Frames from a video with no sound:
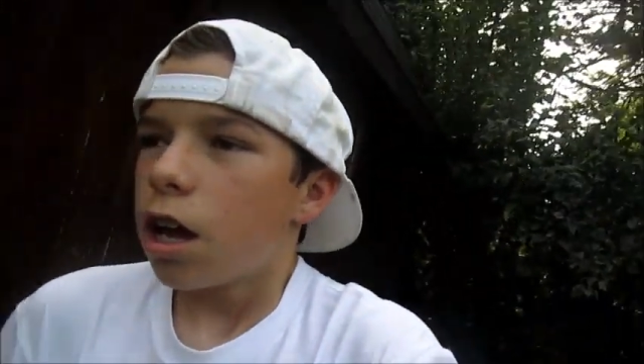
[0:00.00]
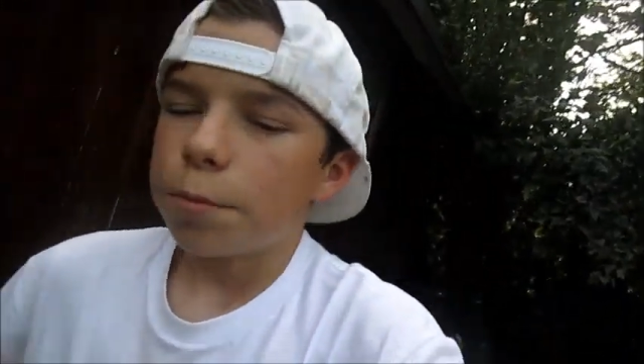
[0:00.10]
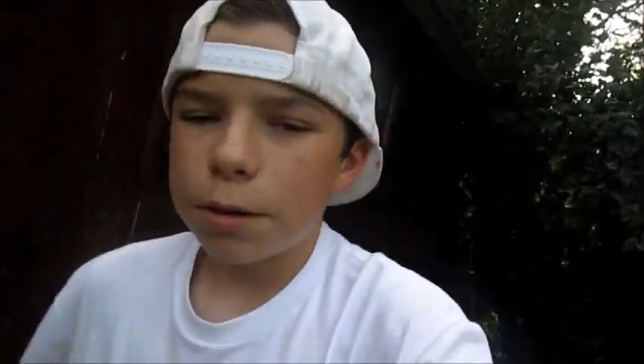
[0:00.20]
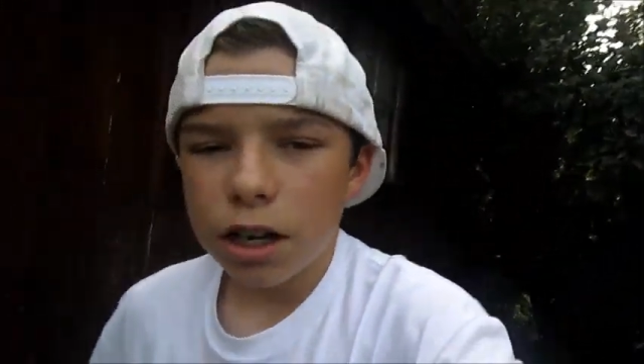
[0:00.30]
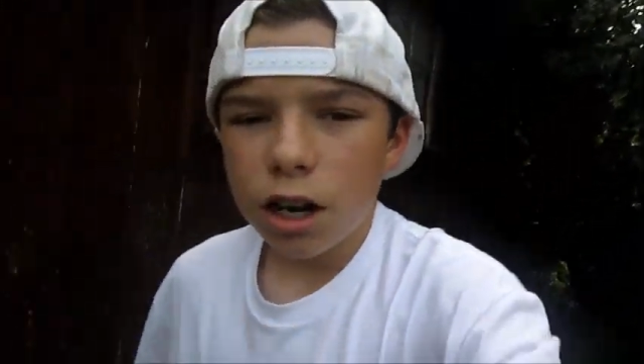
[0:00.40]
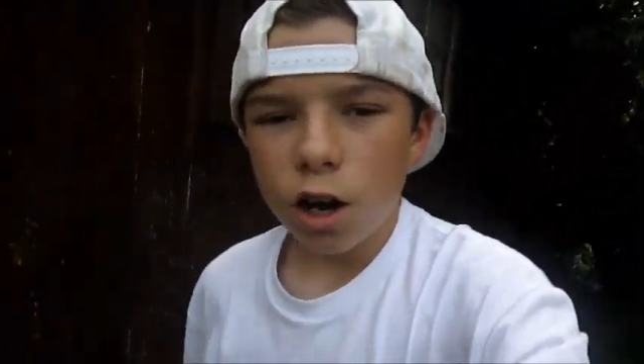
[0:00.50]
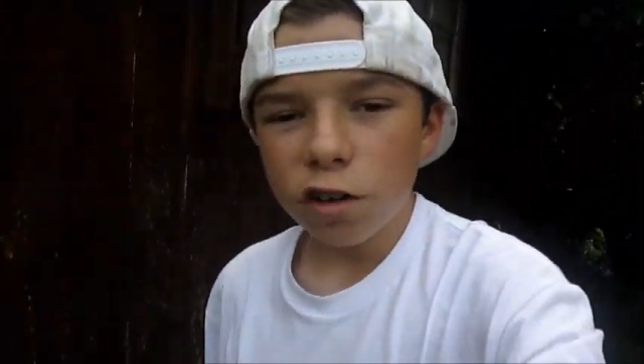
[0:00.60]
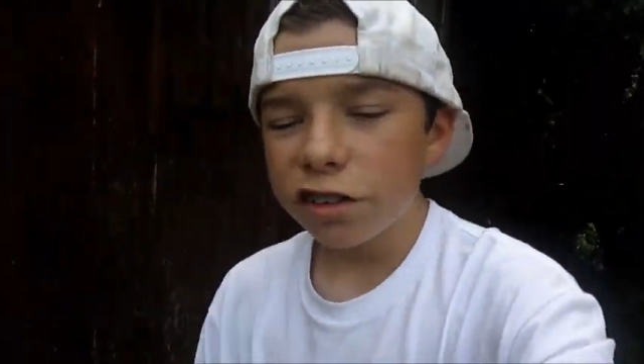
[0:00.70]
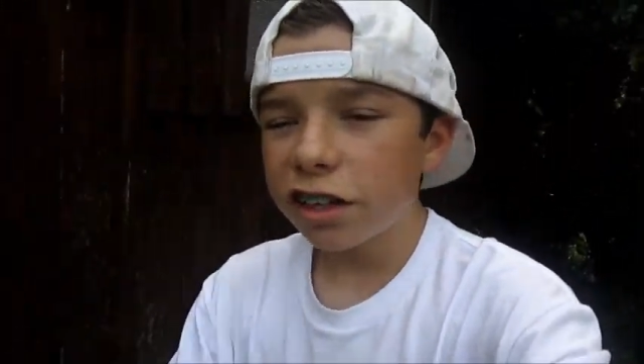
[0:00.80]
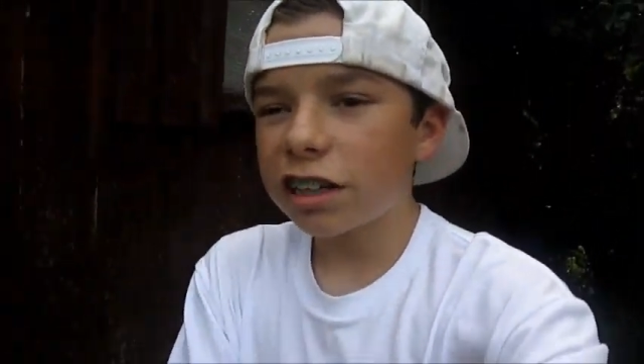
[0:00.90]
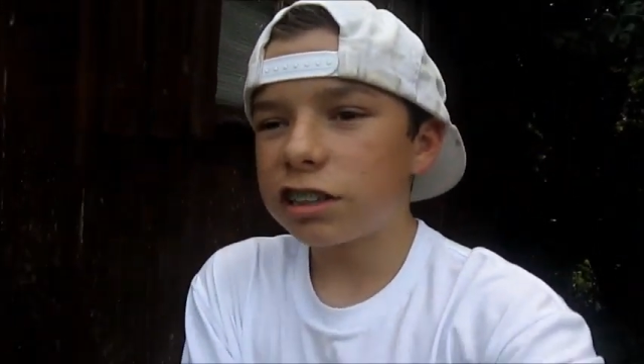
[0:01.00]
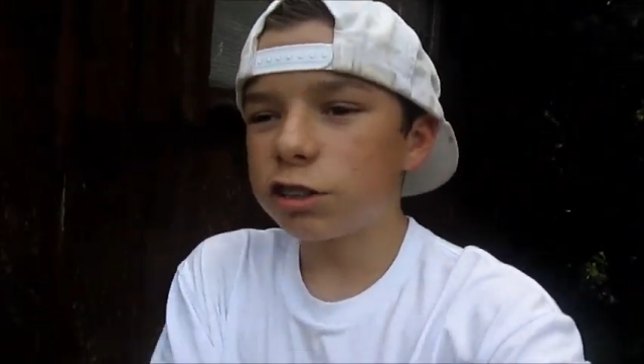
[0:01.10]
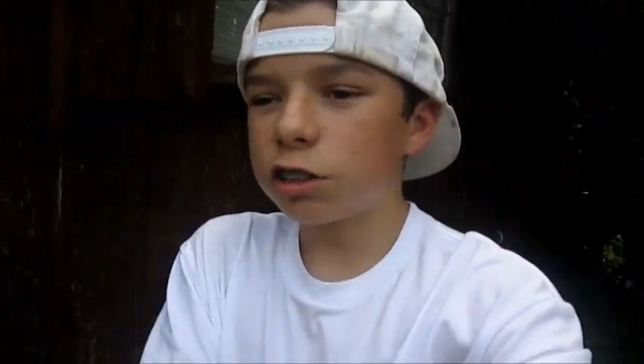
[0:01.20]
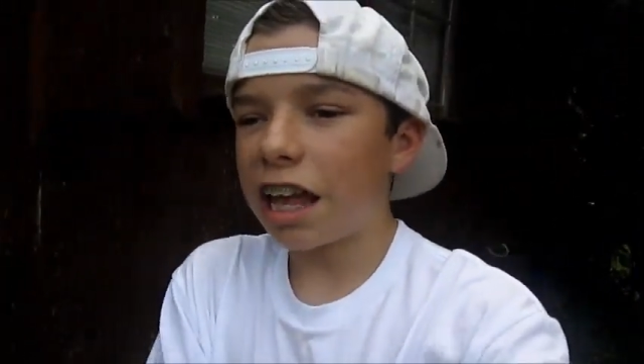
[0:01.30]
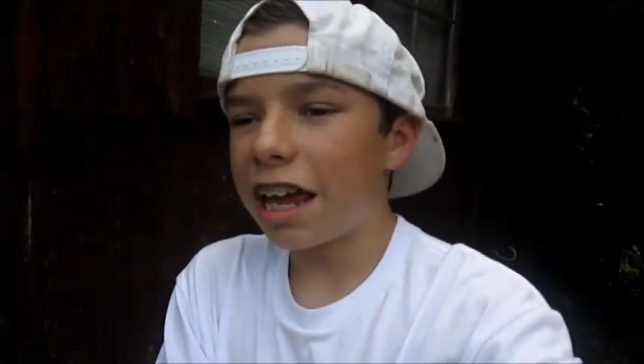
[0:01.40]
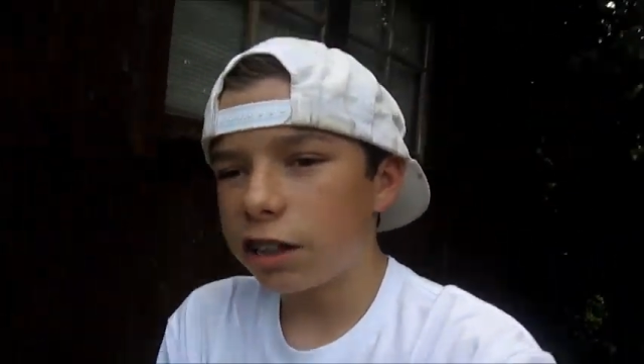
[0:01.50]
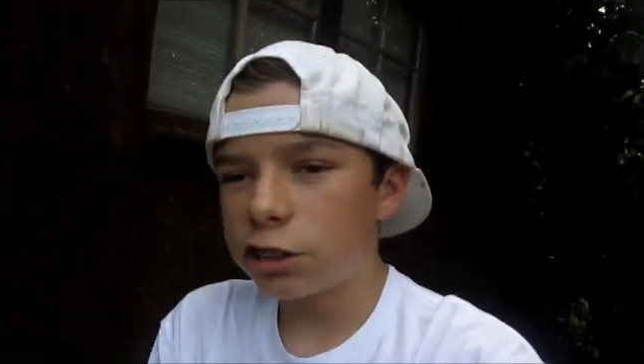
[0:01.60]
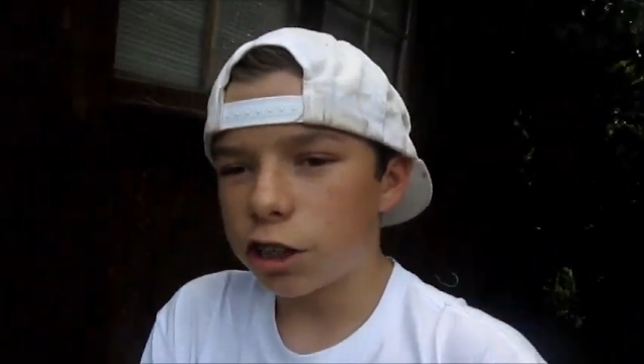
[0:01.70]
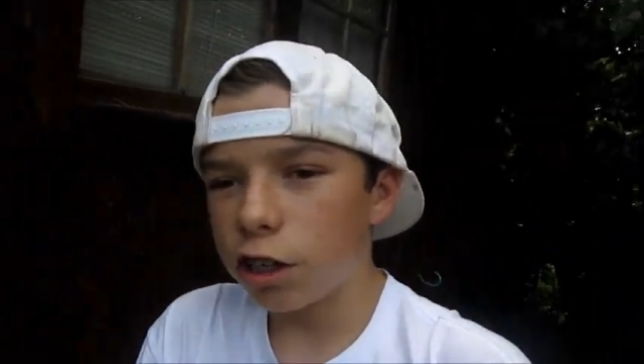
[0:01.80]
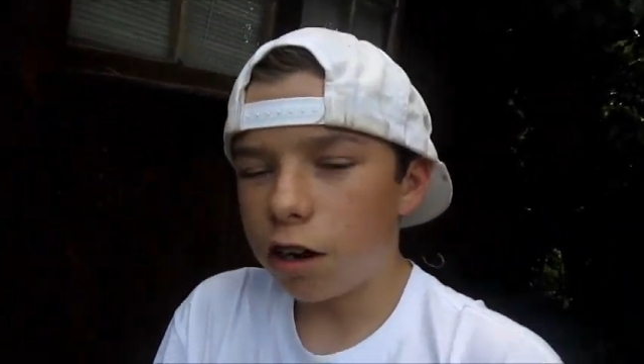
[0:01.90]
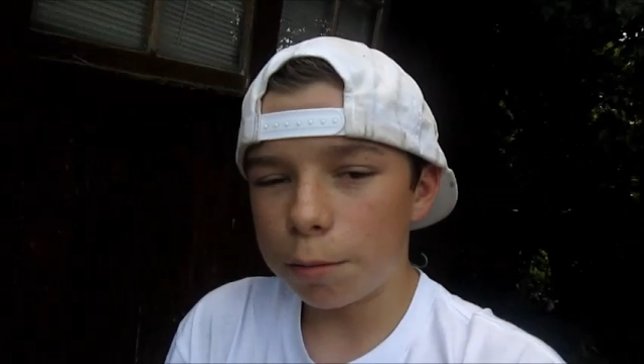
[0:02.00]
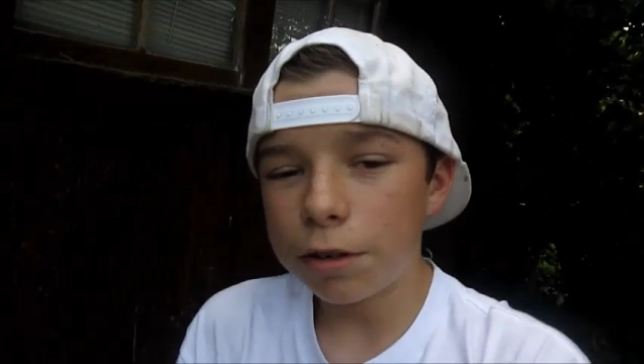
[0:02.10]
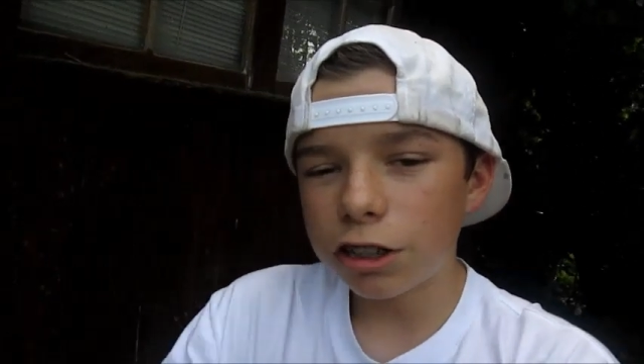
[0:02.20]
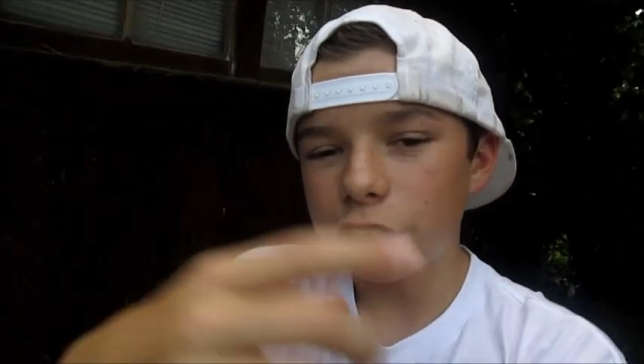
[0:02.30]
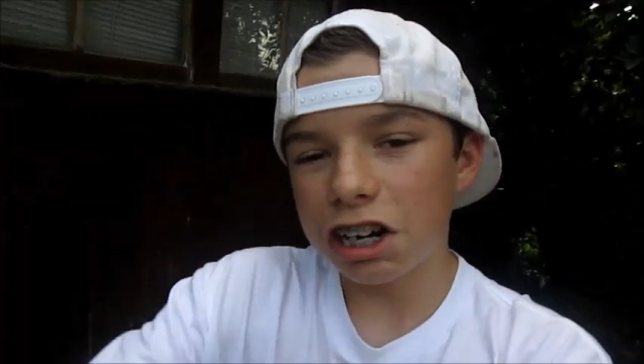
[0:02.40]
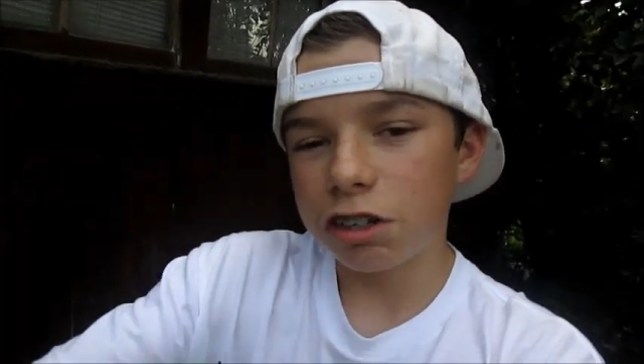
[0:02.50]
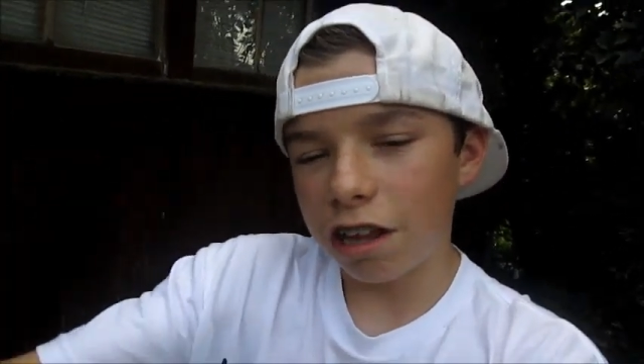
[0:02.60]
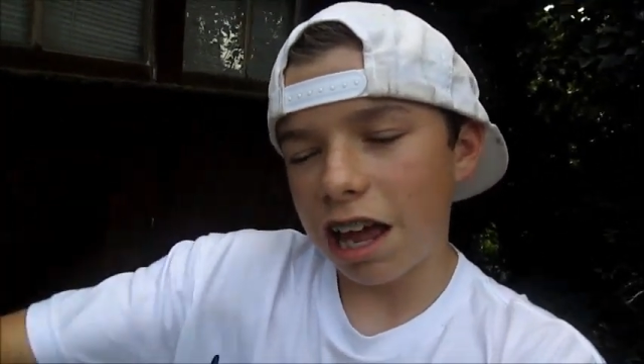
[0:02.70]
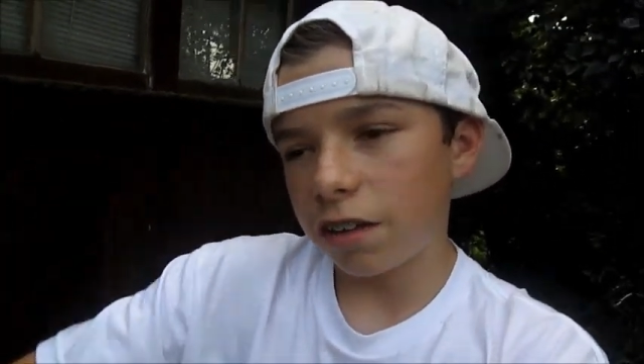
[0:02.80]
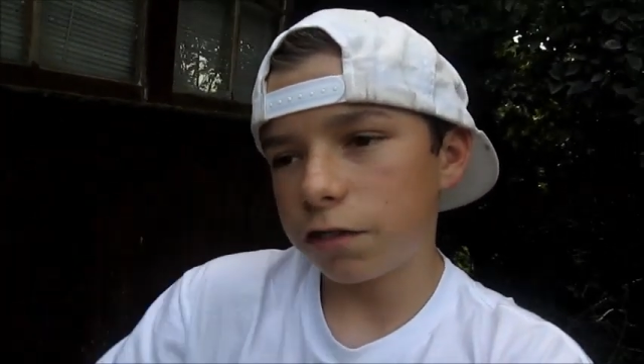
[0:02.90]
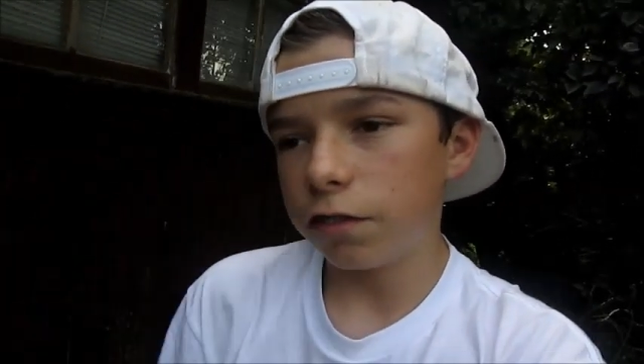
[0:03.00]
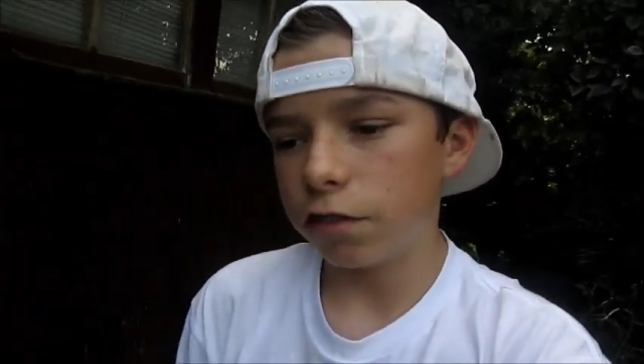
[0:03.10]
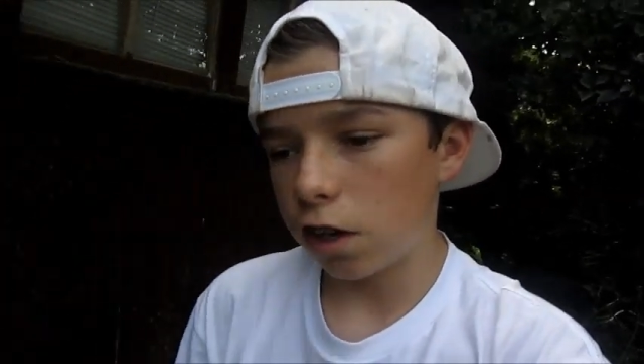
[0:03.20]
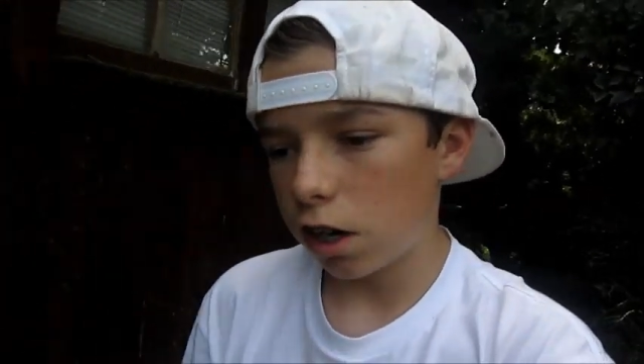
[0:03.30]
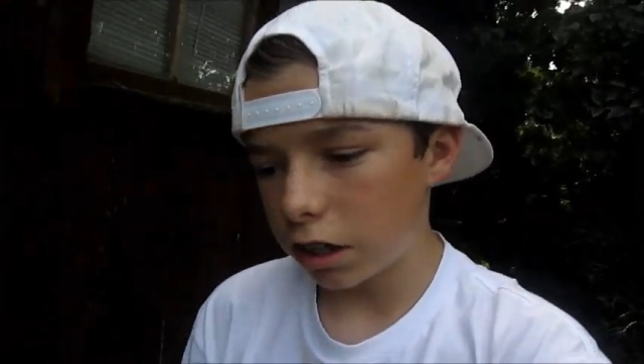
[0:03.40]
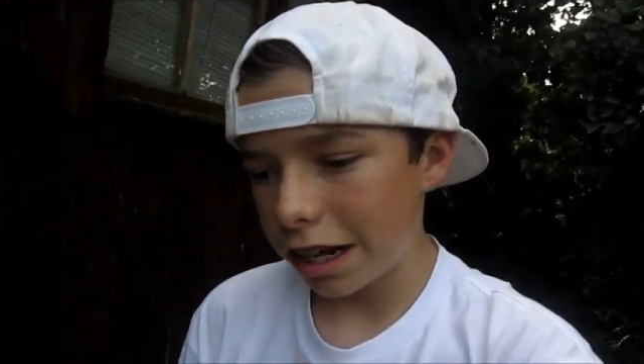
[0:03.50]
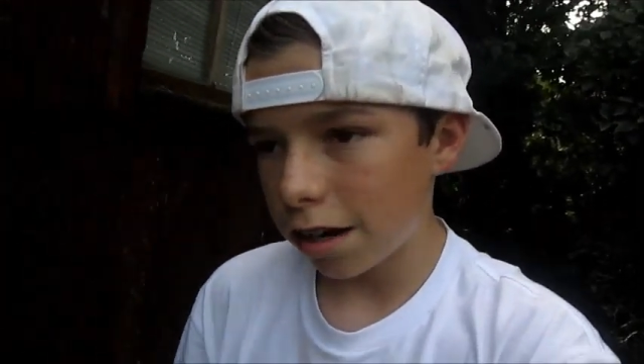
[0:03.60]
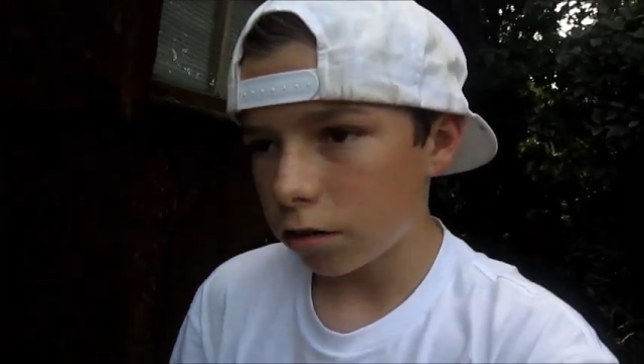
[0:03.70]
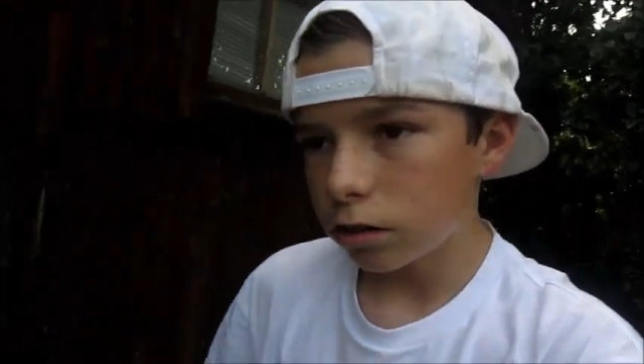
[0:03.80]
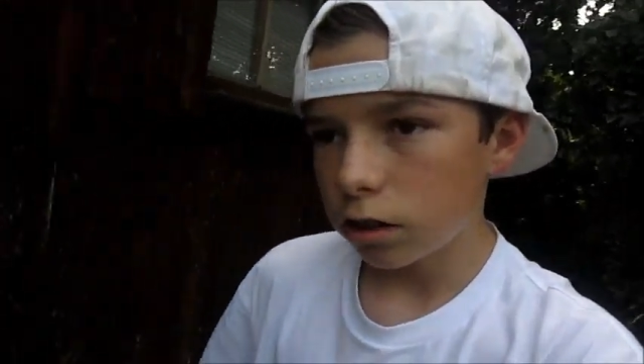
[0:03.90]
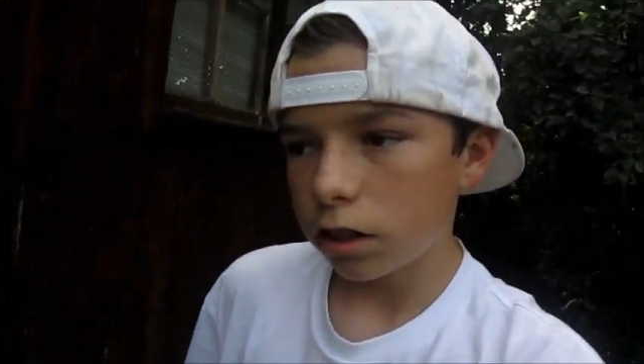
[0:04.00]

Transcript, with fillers: But uh, hopefully you guys enjoyed that intro. I'm going to try to do that every vlog now.